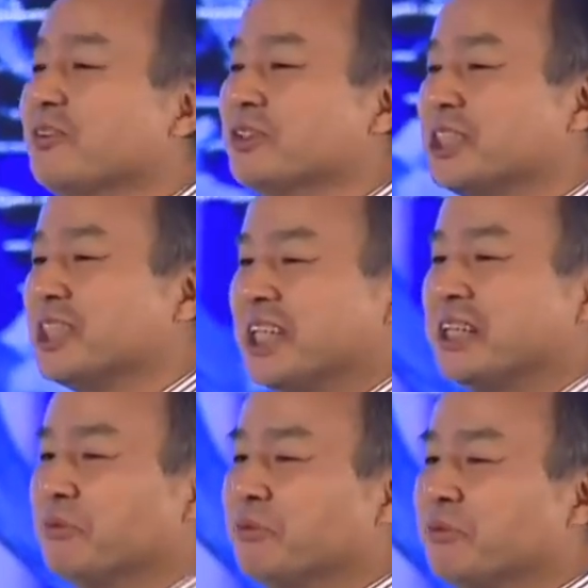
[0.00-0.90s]
you
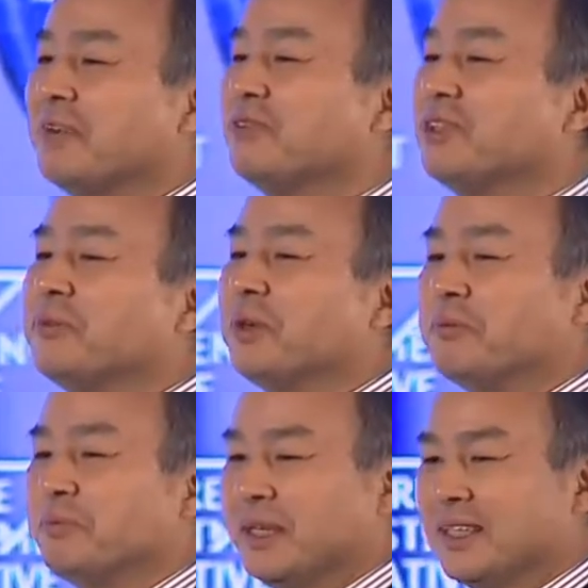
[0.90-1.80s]
see what I'm
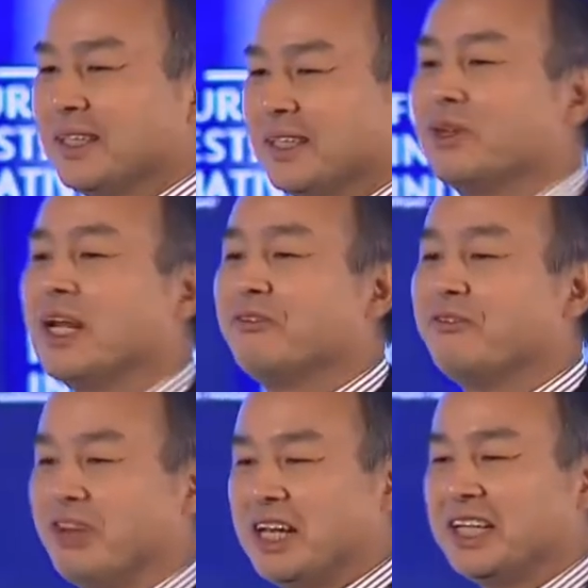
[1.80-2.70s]
developing, when I
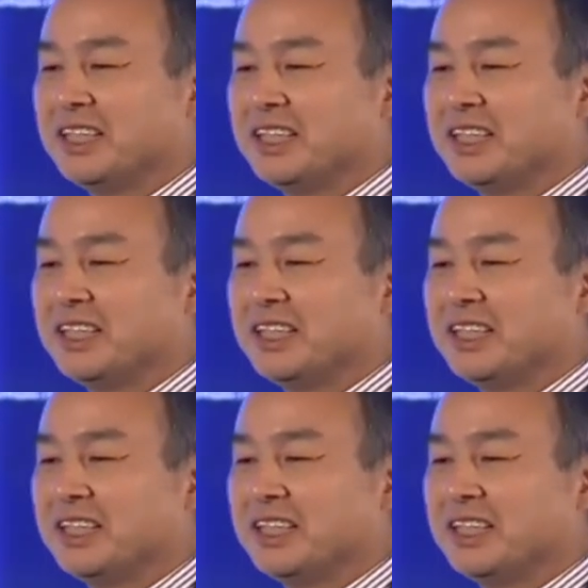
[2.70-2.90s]
finish,